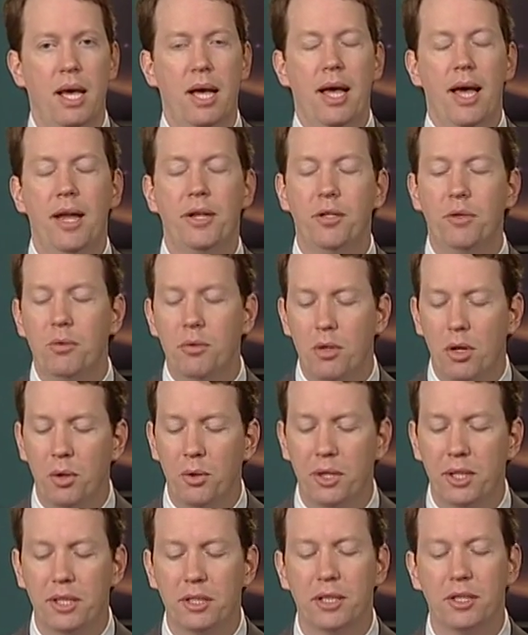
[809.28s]
and you
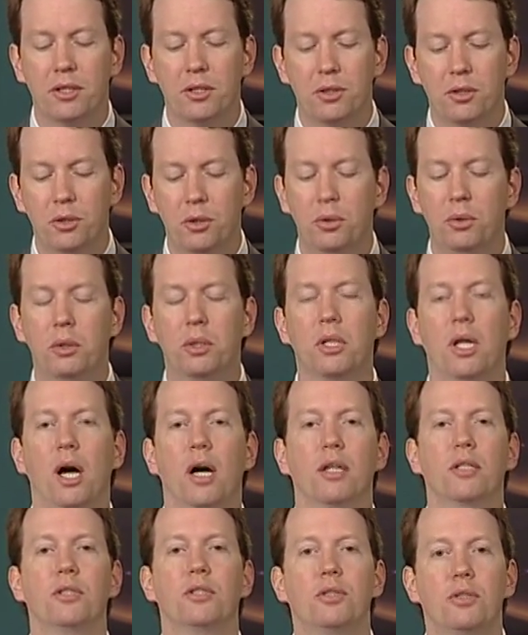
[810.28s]
notice that the two
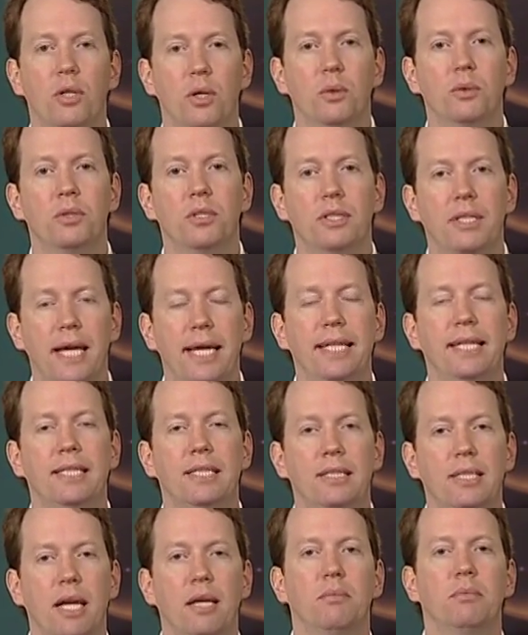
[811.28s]
clocks don't say the
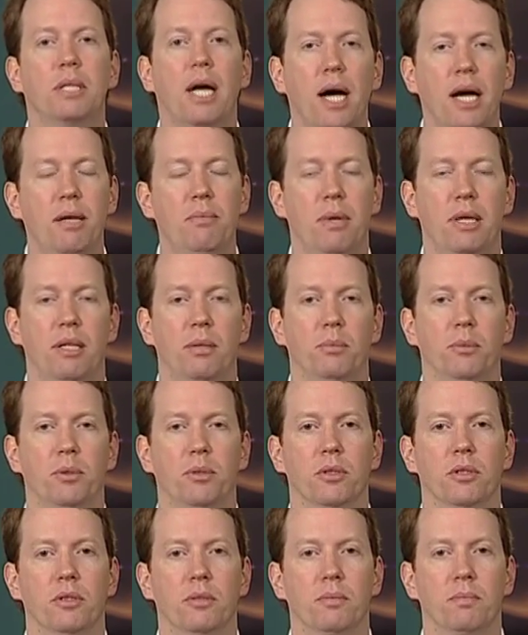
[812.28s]
same time
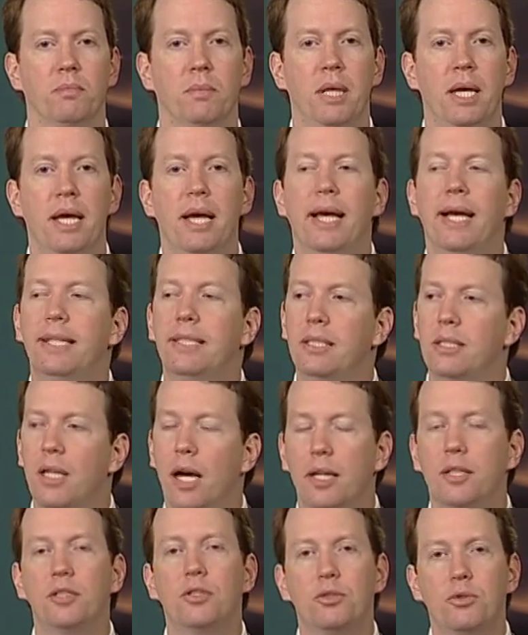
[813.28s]
anymore. It's
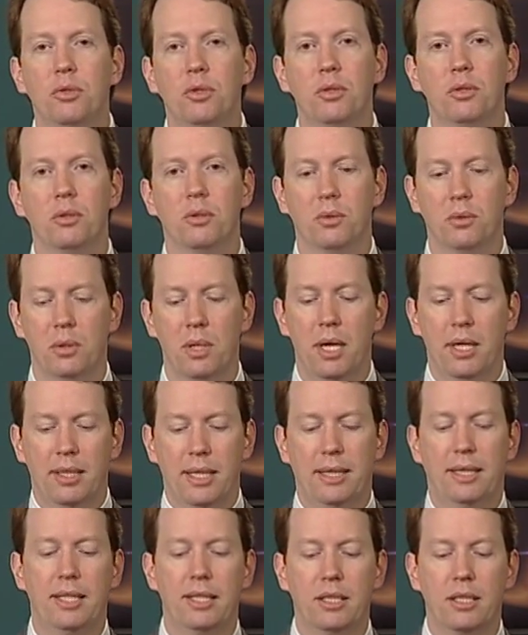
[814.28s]
not true
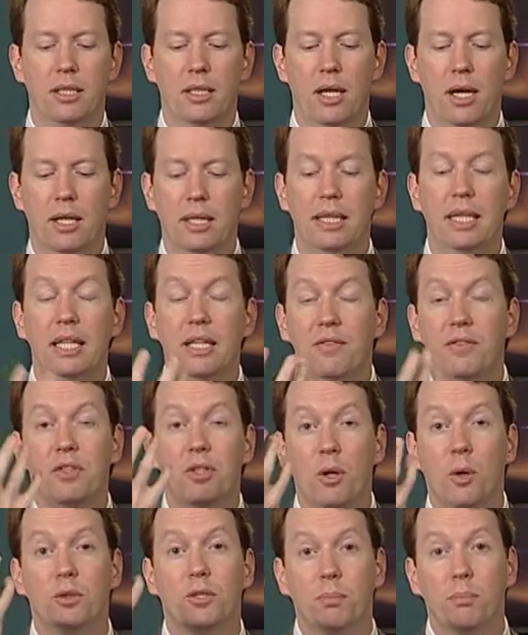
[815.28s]
that this clock, even
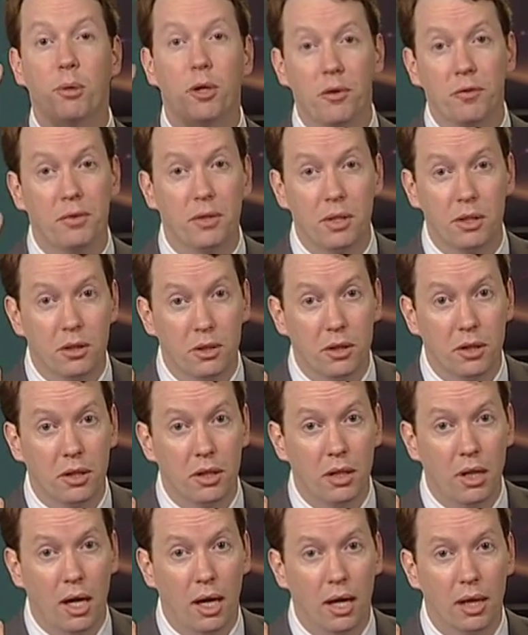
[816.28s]
though it's a perfectly good
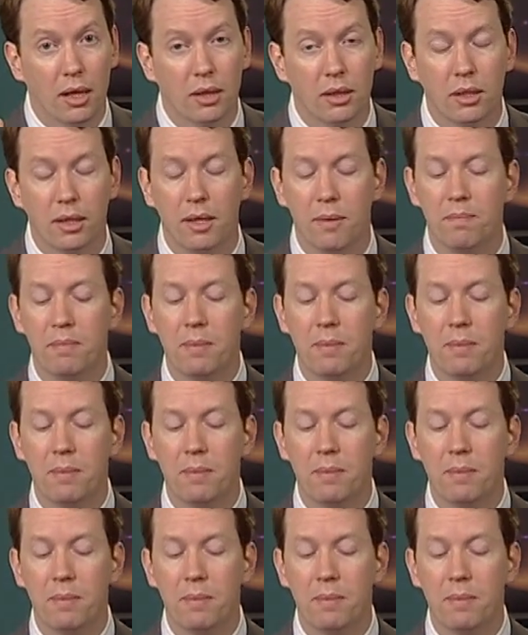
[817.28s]
clock,